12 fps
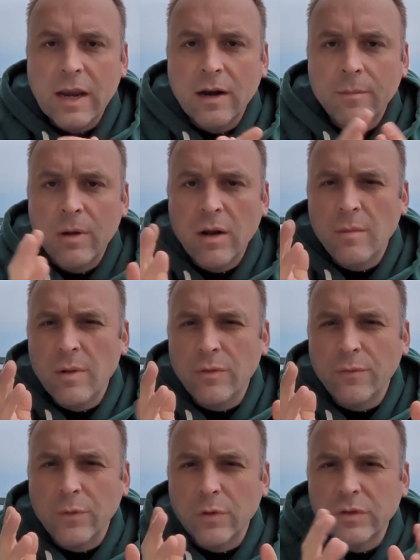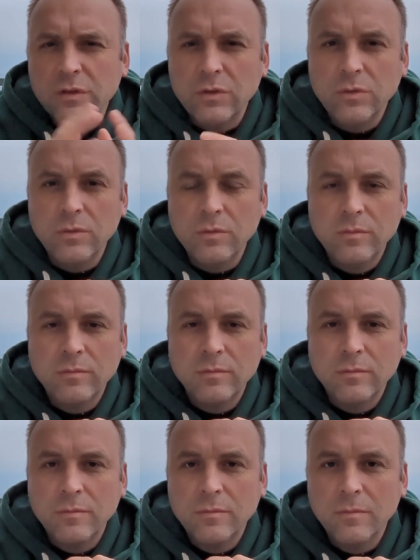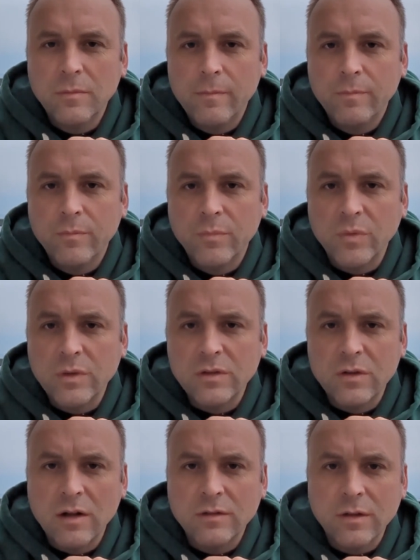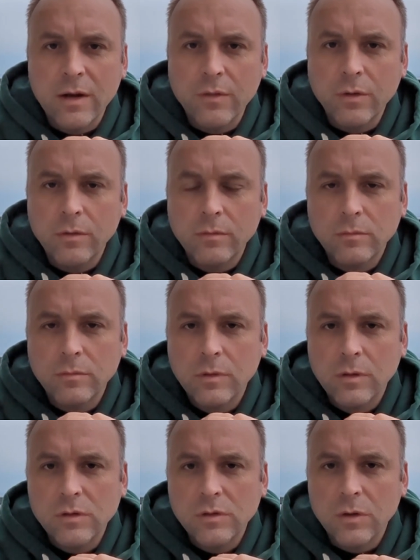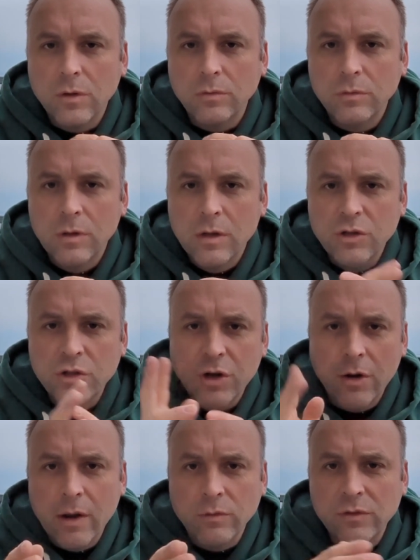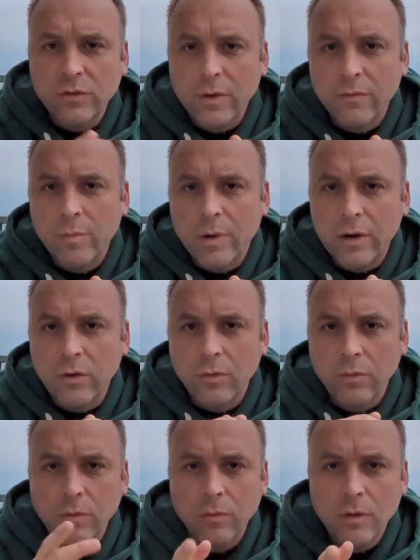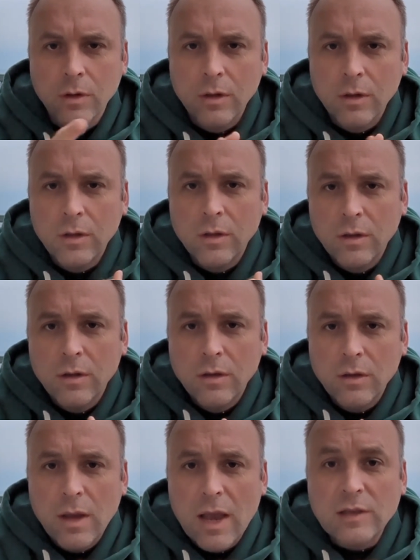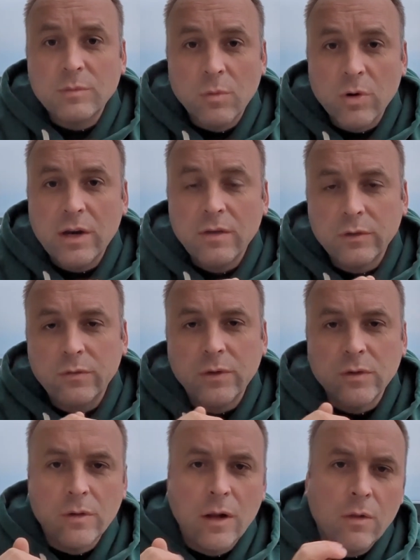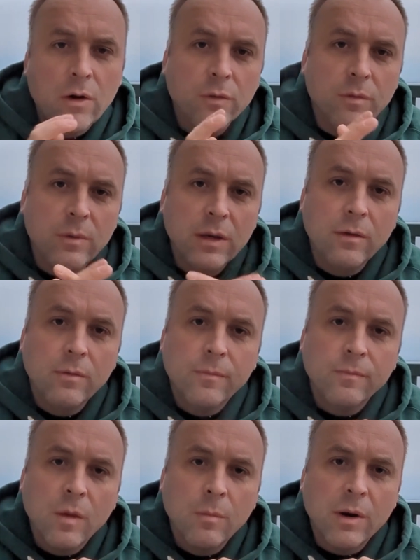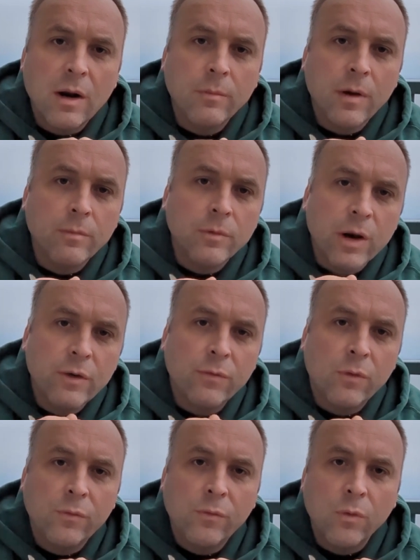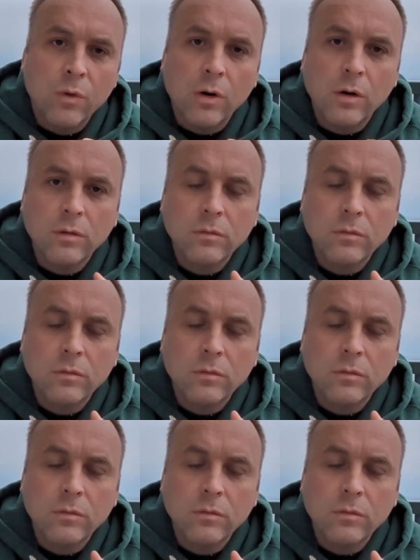I'm not the first to put these dots together. So, shout outs to everybody who has been working in this field a lot longer than me. But I'm grateful for